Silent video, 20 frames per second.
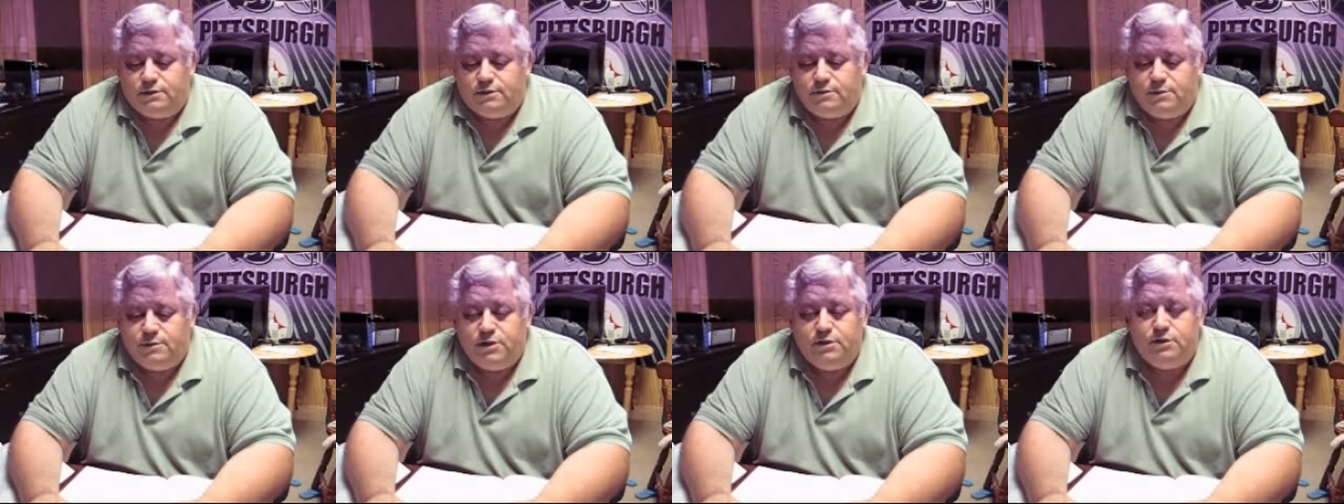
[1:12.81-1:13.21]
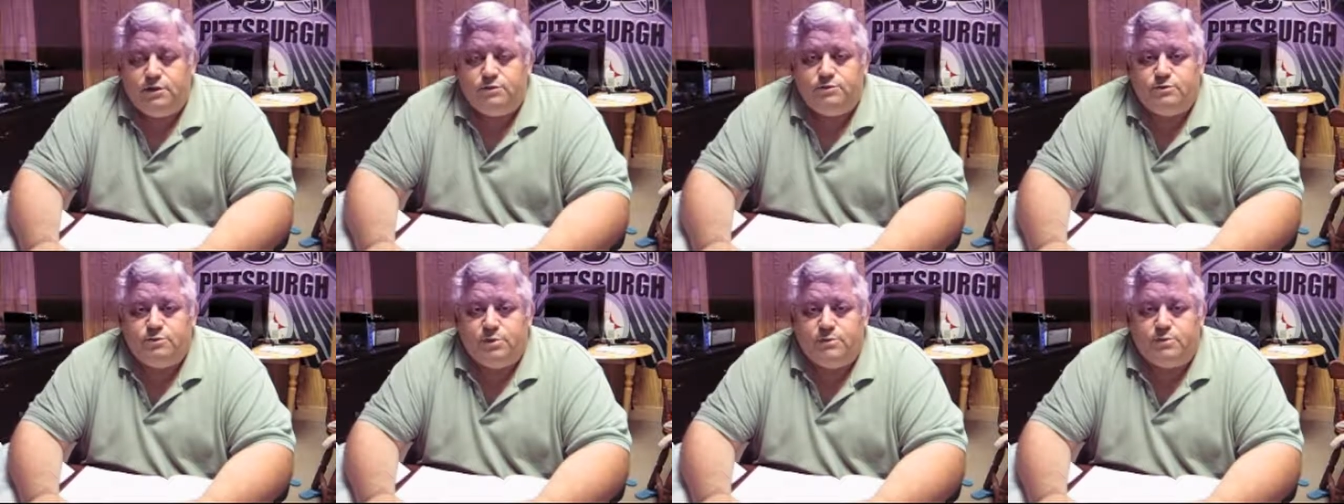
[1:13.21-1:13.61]
To me,
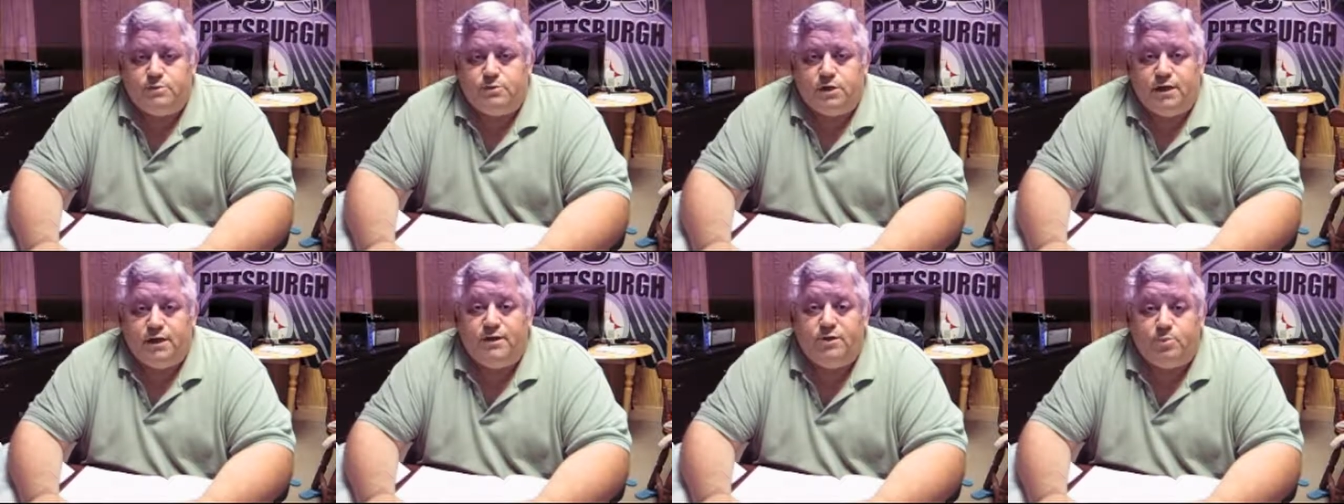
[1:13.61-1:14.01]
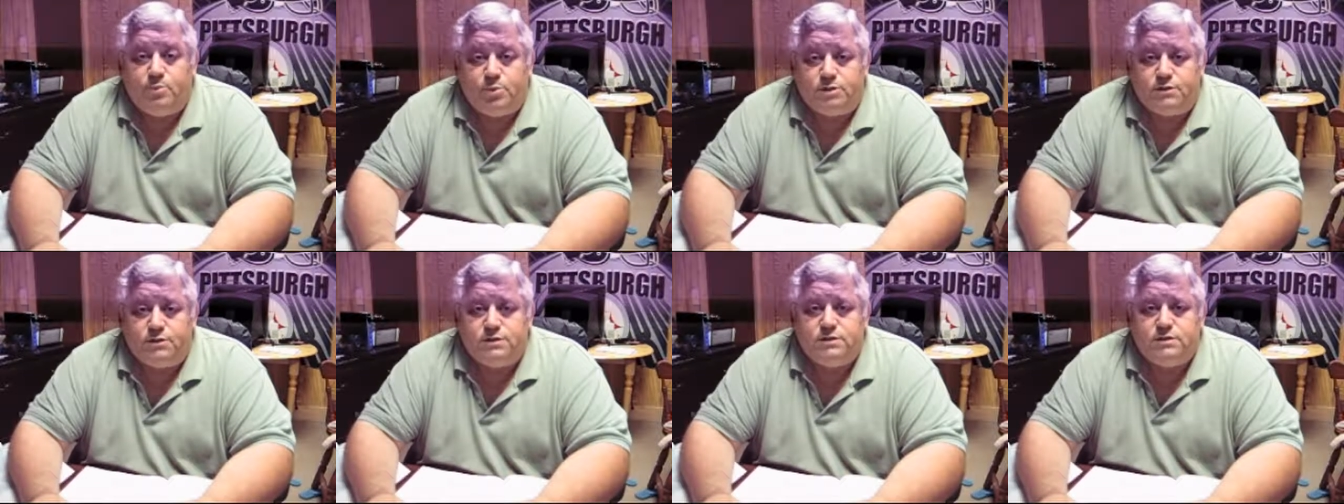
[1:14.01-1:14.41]
those people are
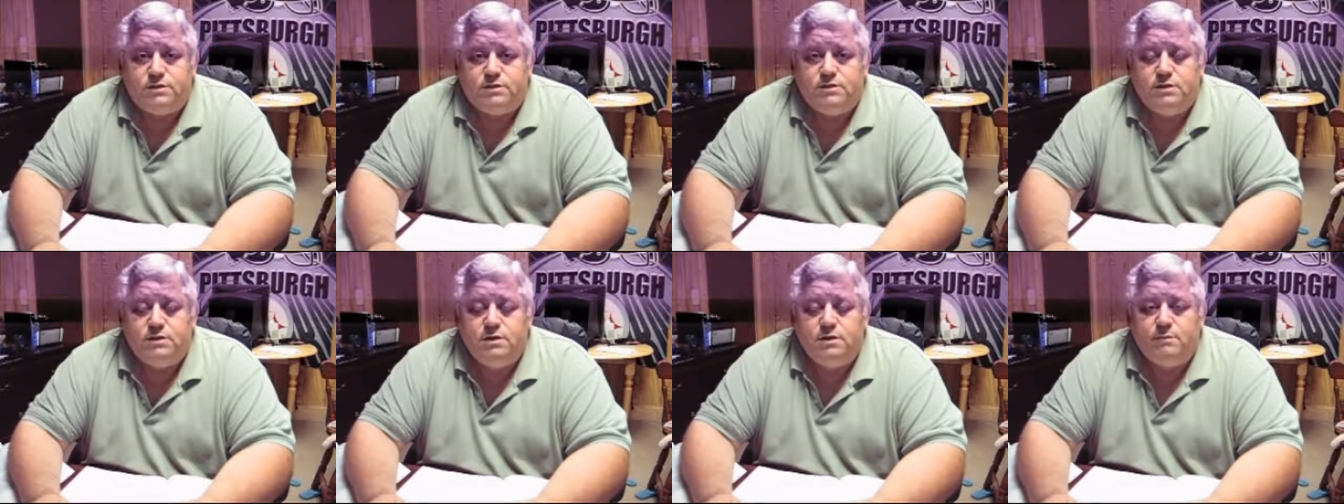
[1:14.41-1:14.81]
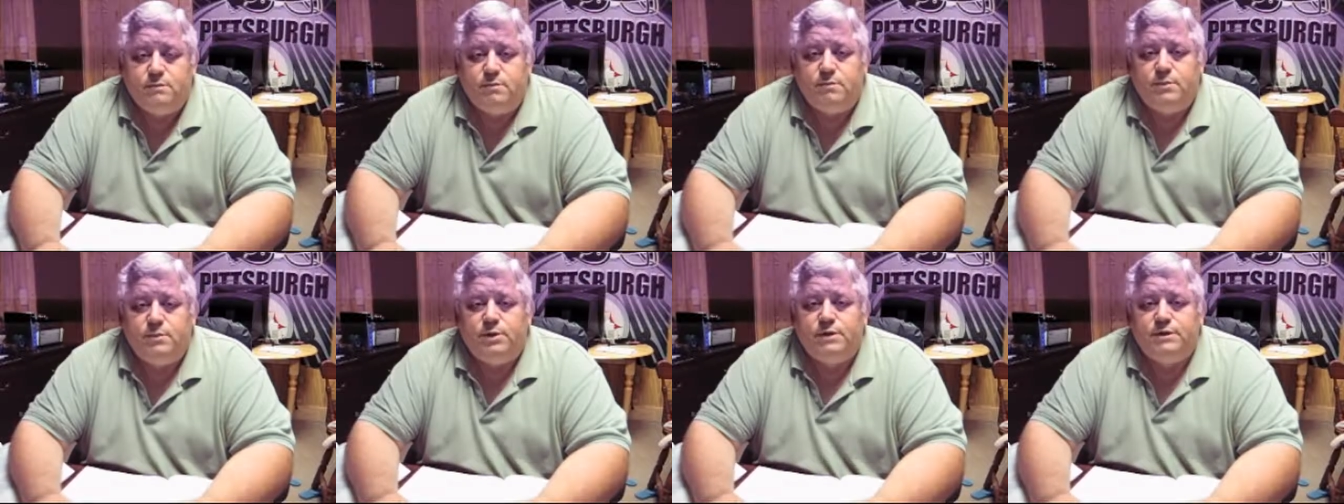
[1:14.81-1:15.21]
helpless,
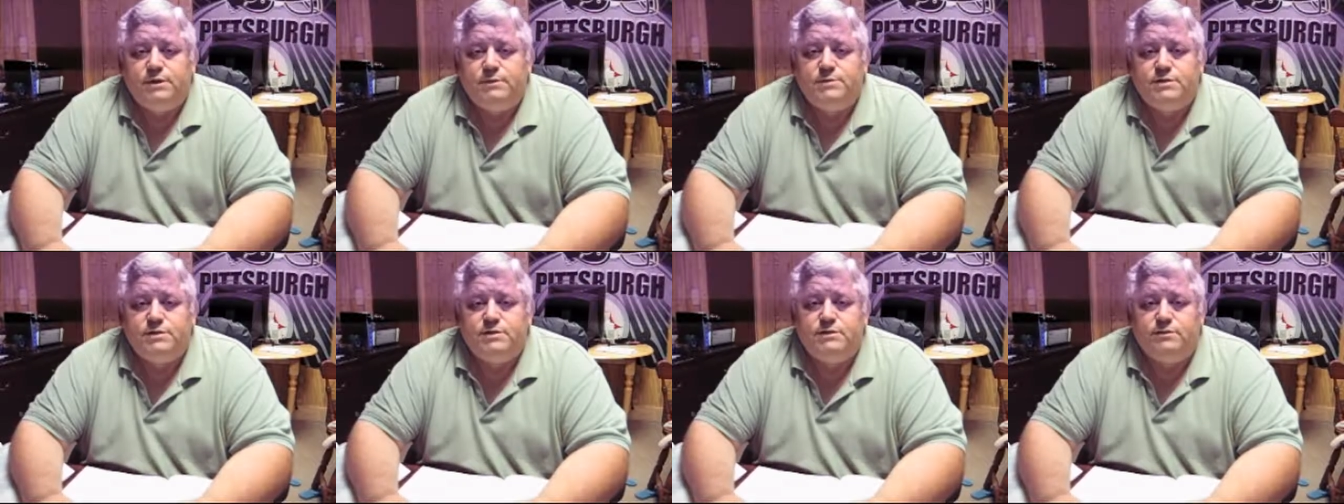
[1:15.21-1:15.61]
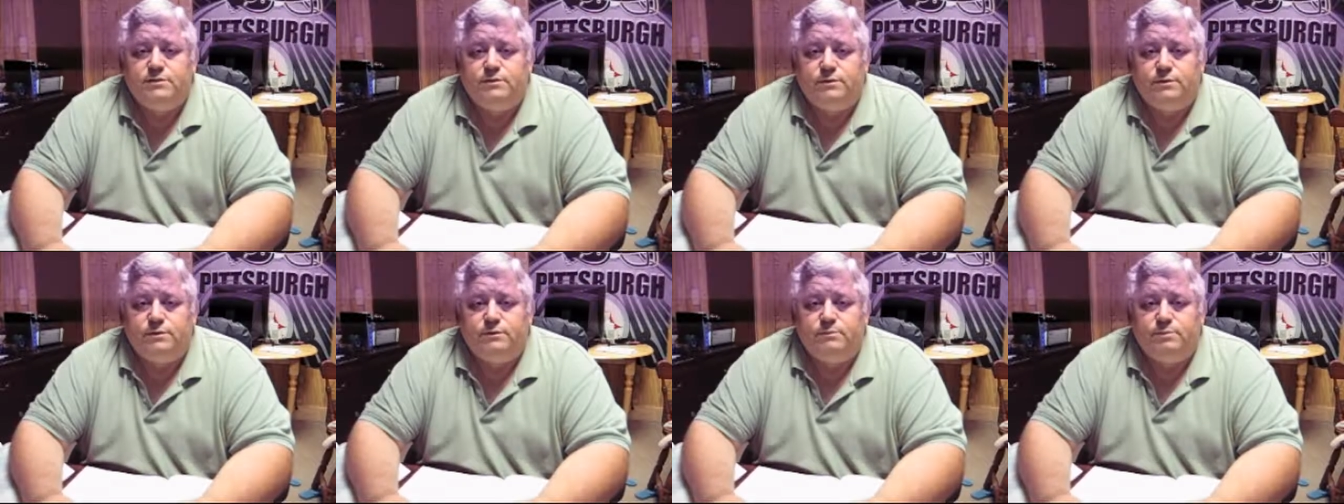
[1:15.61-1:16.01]
but I'm
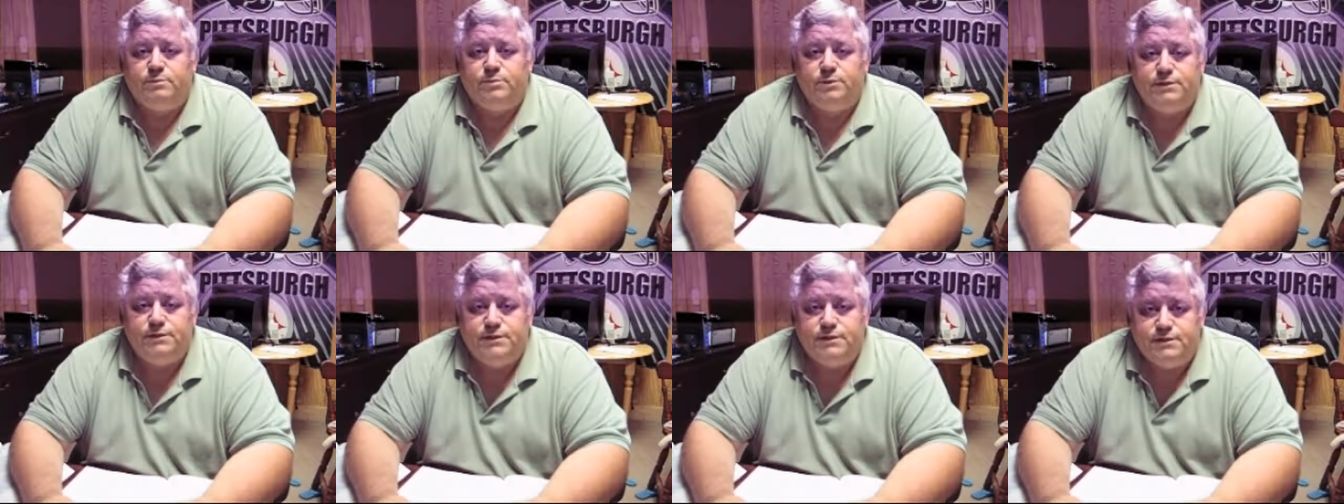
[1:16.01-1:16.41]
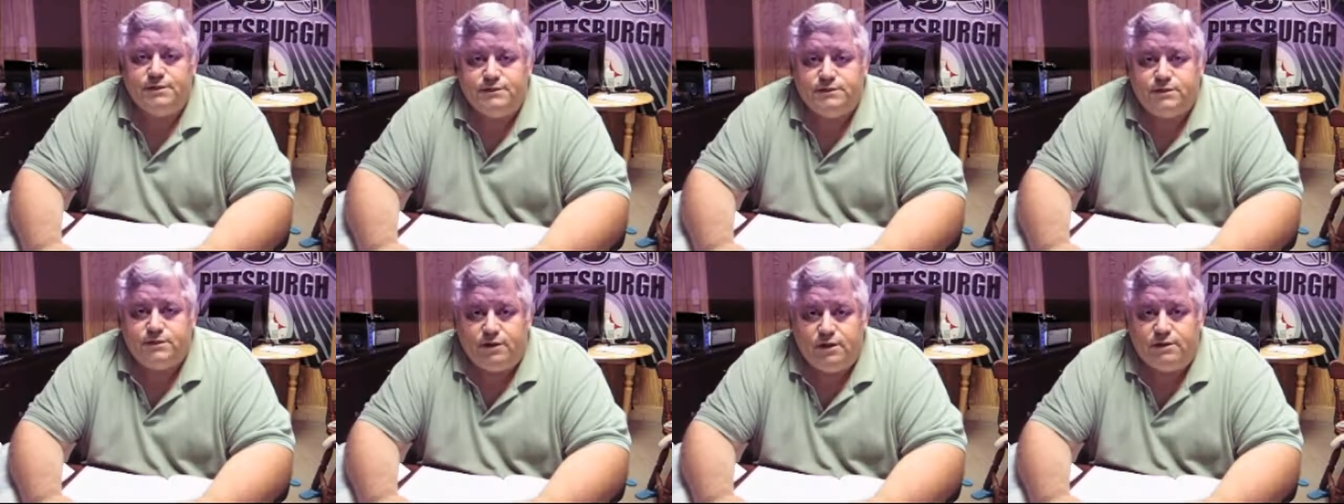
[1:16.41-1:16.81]
still putting
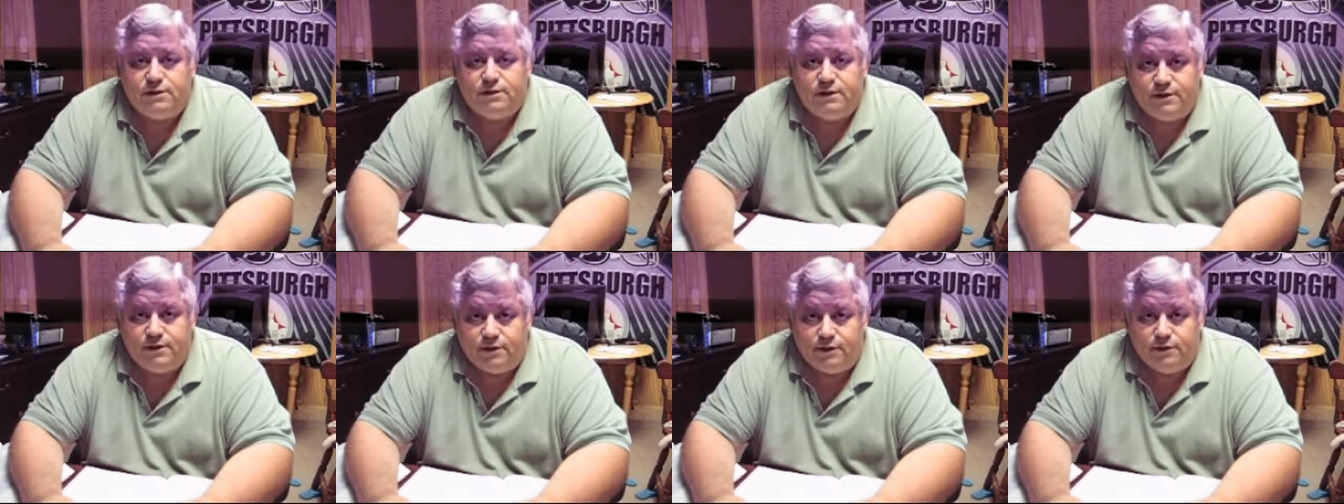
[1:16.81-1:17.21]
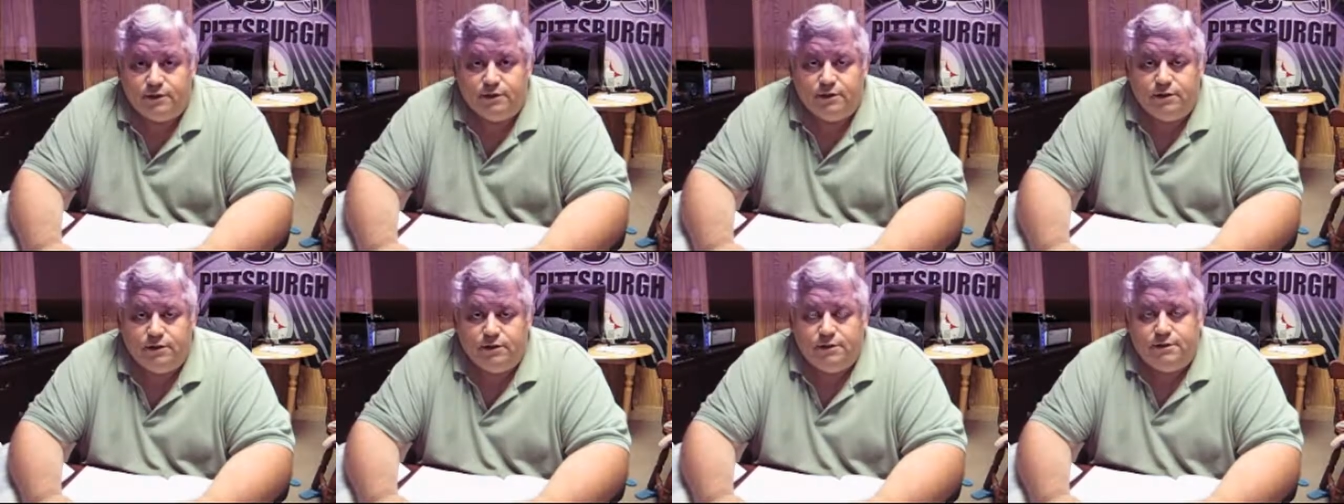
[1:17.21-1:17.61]
this on there
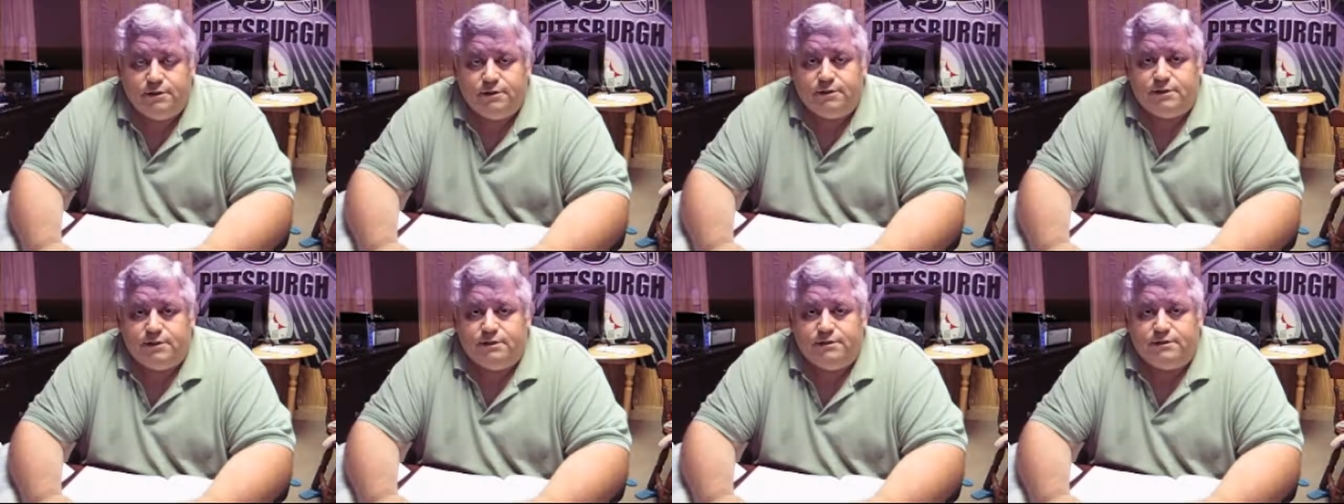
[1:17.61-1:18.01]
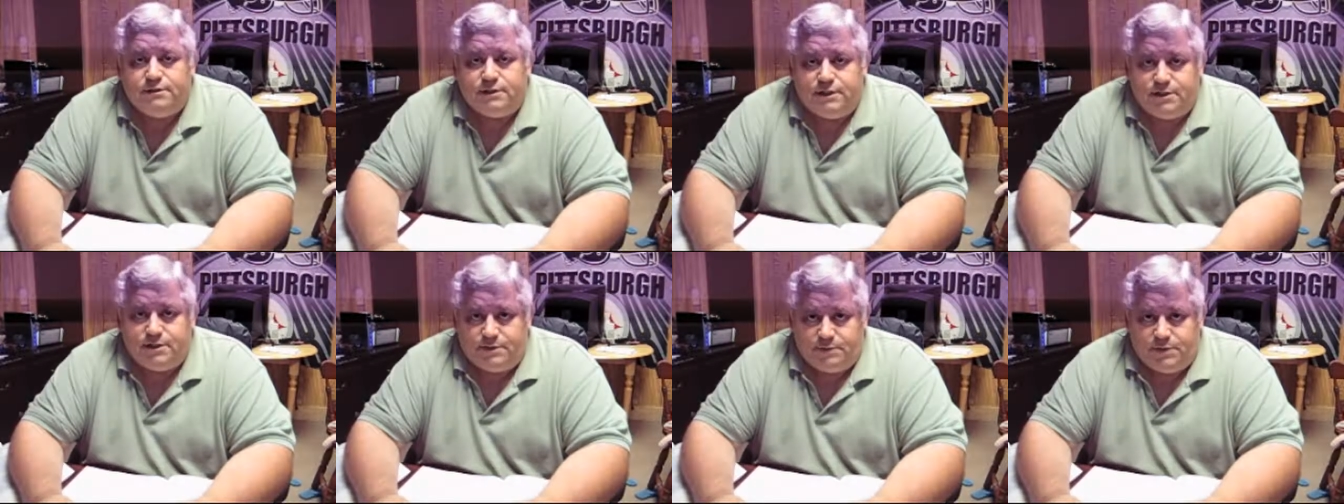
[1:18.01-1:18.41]

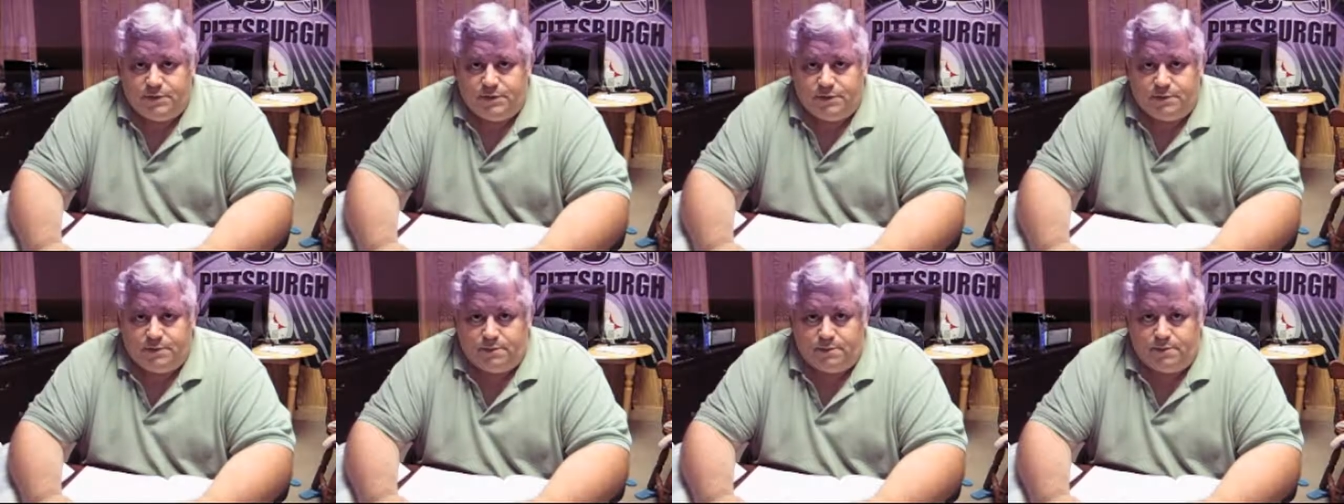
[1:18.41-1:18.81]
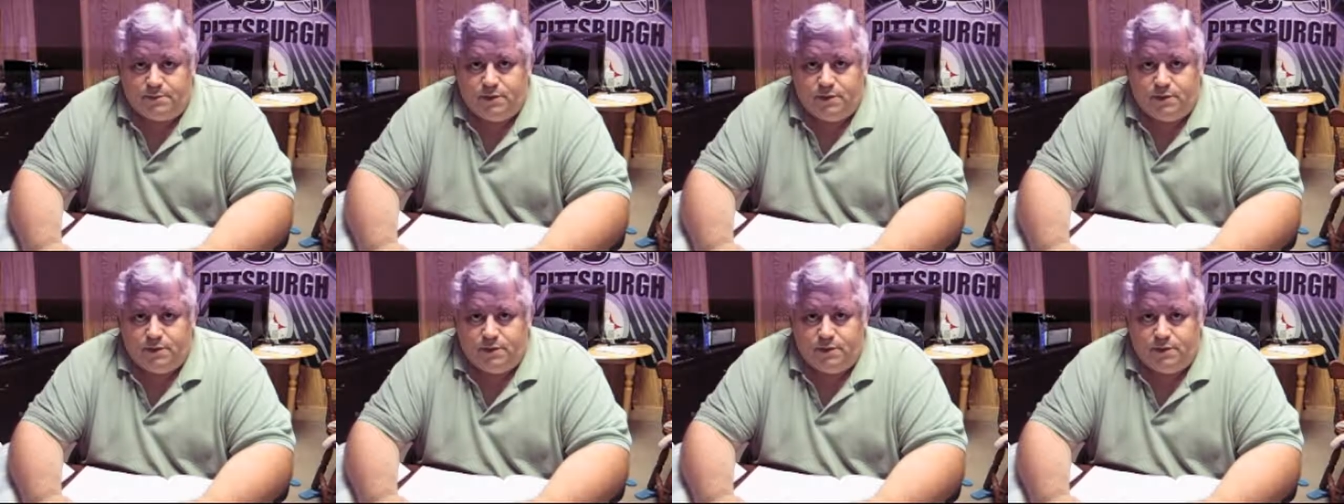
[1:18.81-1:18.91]
to help them,